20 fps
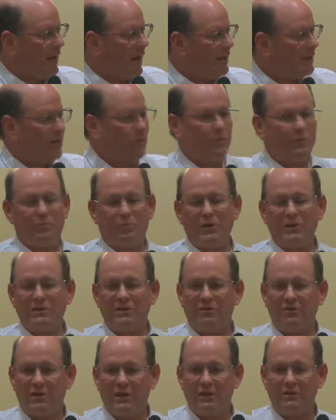and they would bring
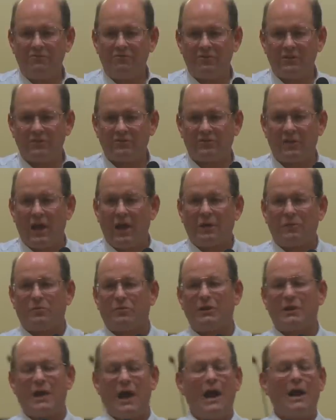their infants.
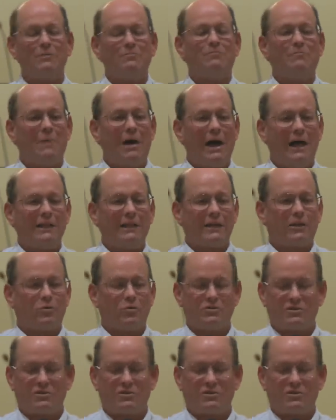The god Moloch